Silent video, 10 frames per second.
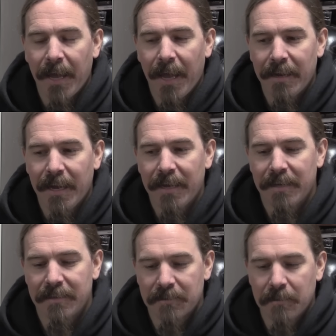
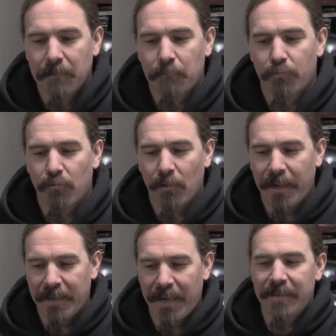has
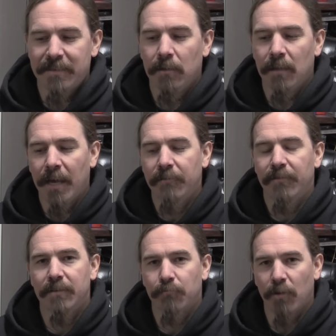a lot
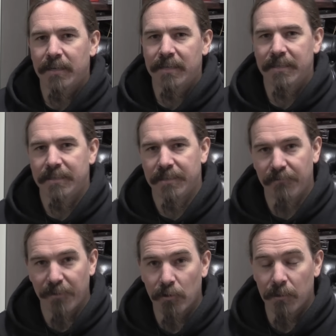of these processes
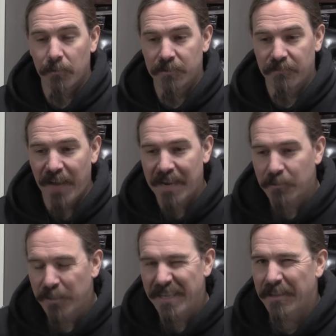and variables
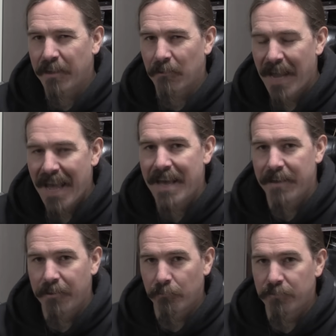factored into their
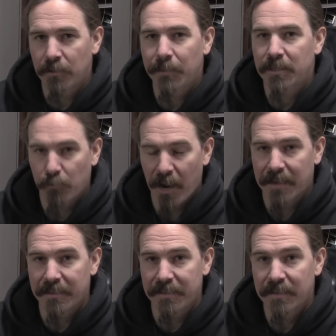head through so much
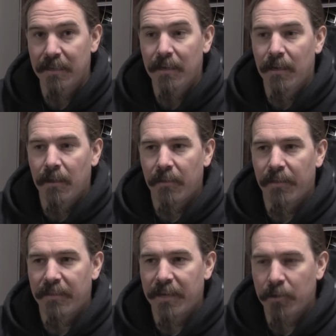practice
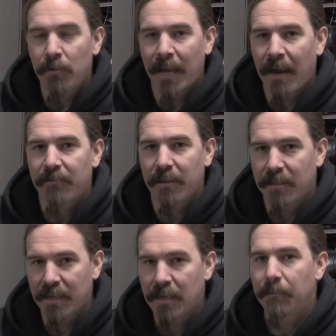that they don't have to
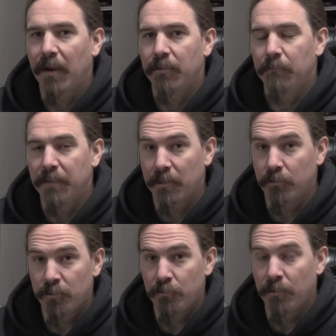think about them, but
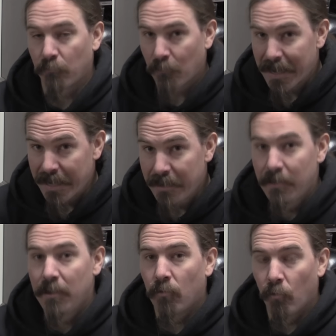they'll do them right.
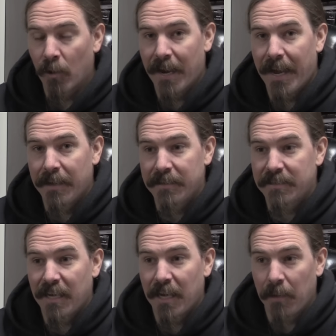
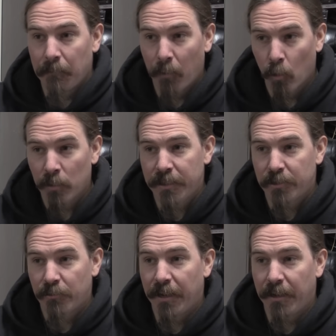Whereas a poorly
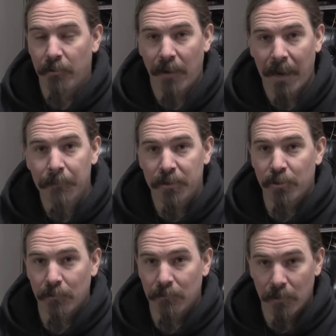trained or
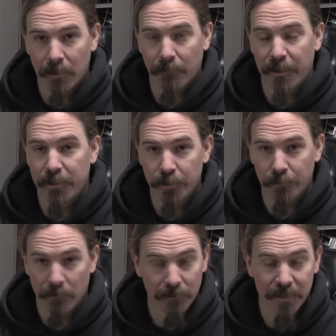amateur long-range
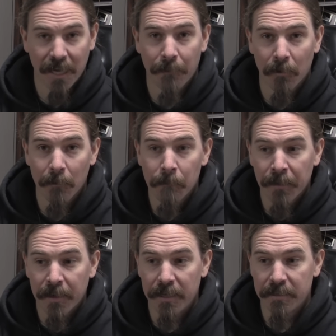shooter or sniper
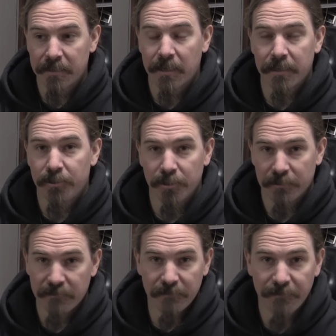is going to
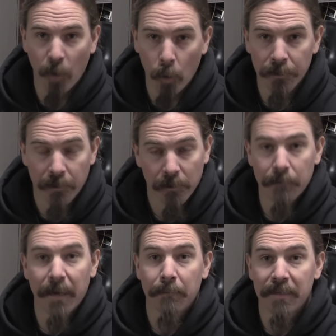just fold. They're going
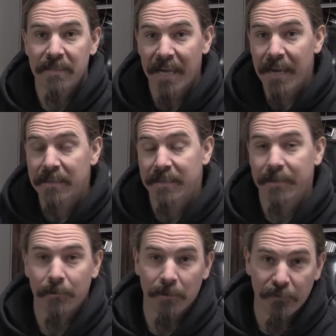to make mistakes
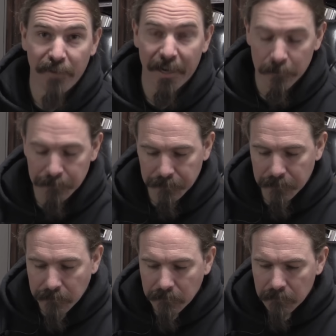and they're going to fail.
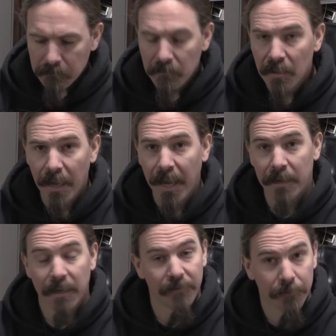
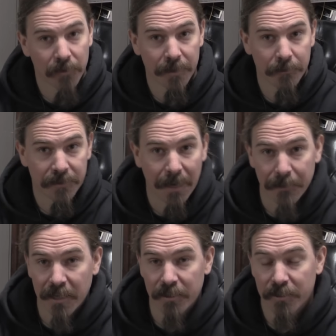And if I'm trying to
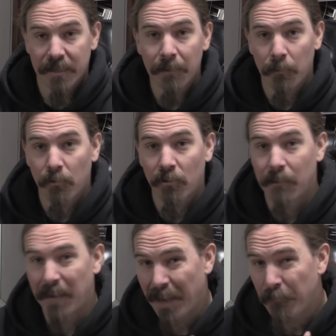sabotage a sniper
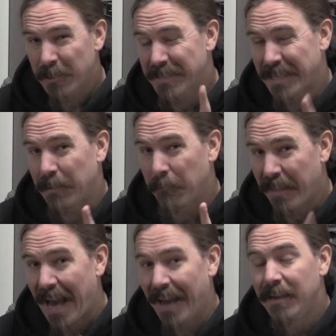program, I want to set up
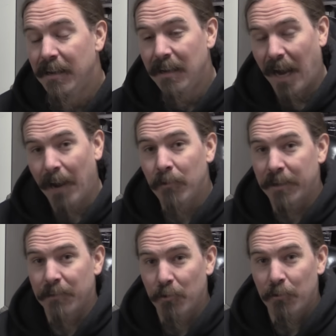that. I
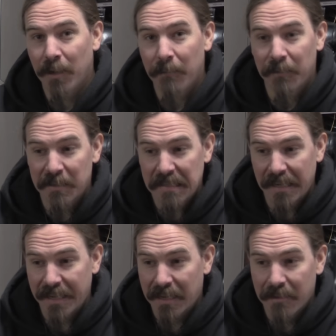want a program that's
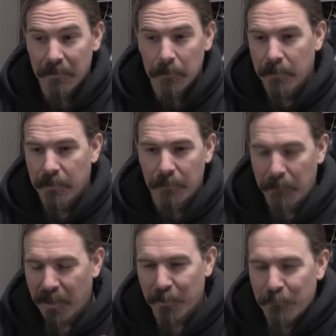like the
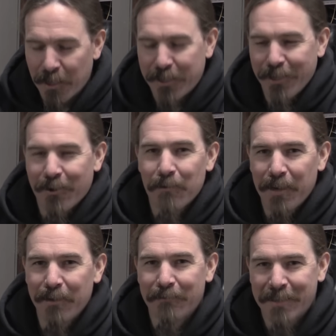modern Russian
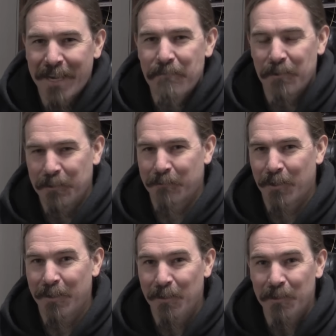army of snipers,
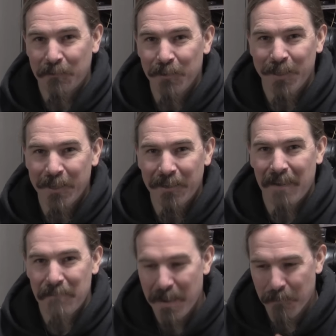where it looks really good
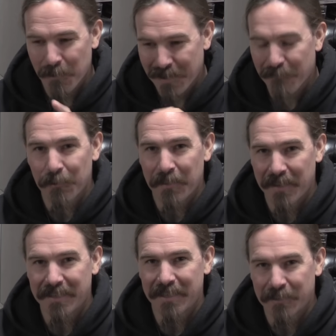on paper and everyone
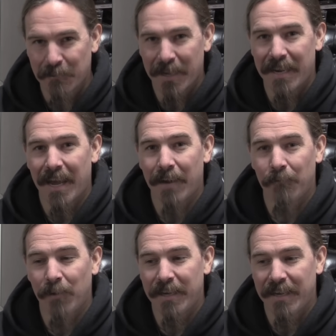thinks it's great,
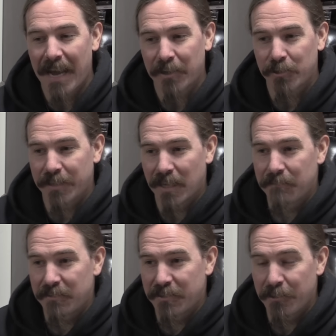and when it actually
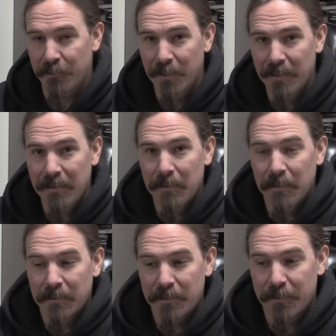comes to
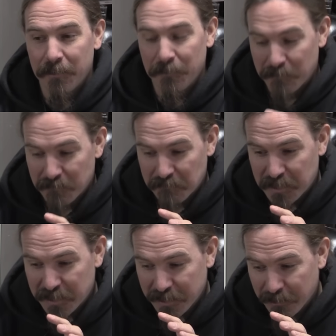
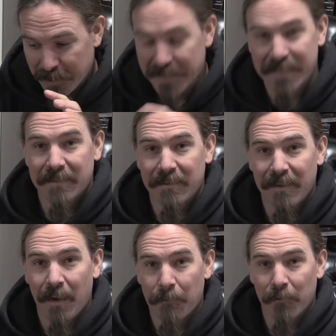serious
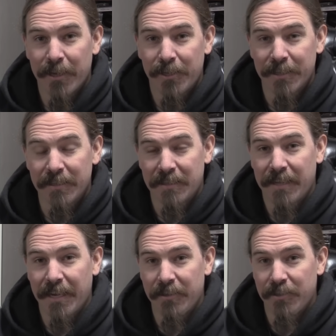operations,
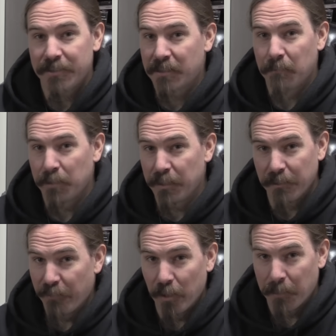they just
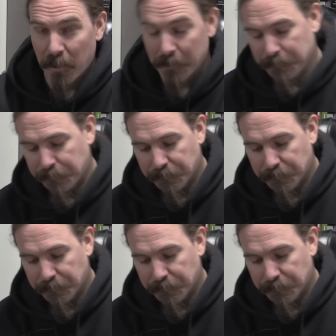completely fall apart.